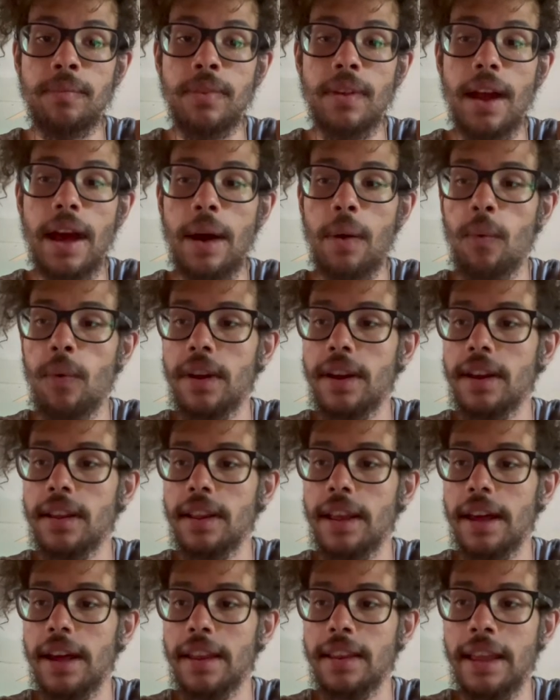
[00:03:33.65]
i want to
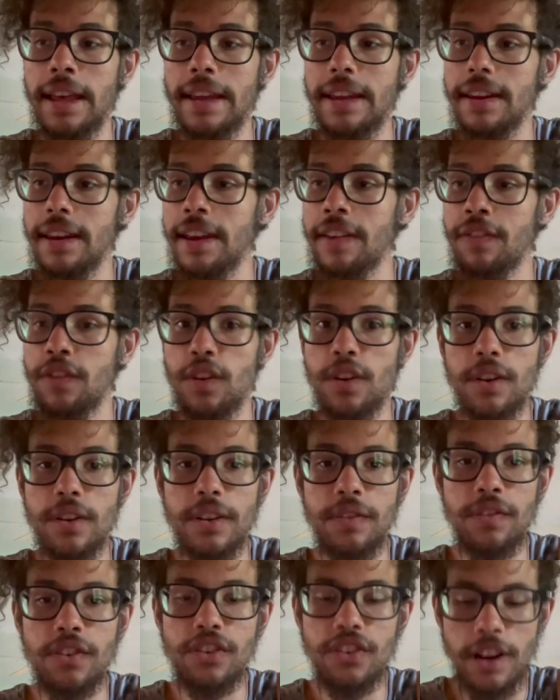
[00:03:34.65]
let like if you're
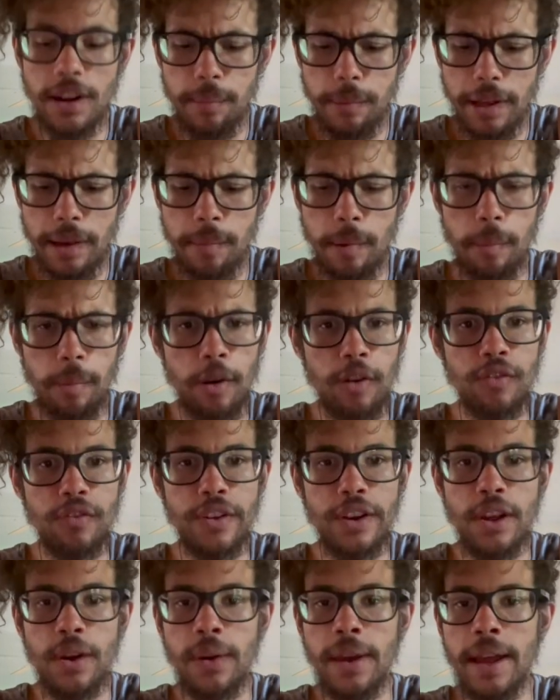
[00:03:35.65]
if you're trying to become a pro
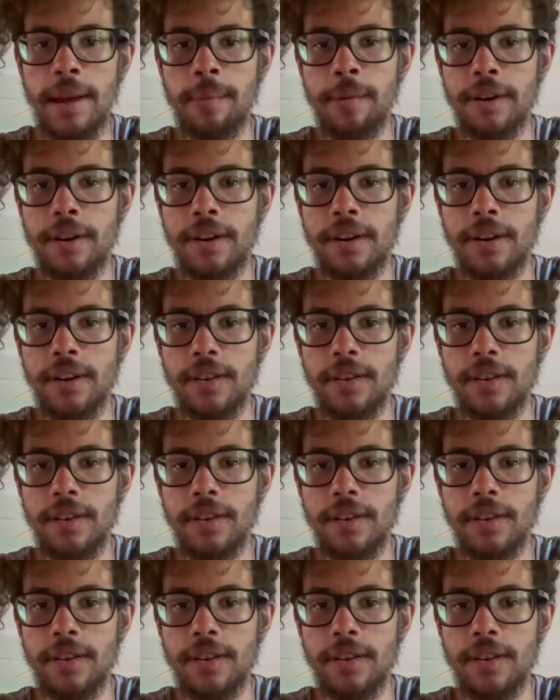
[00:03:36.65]
video gamer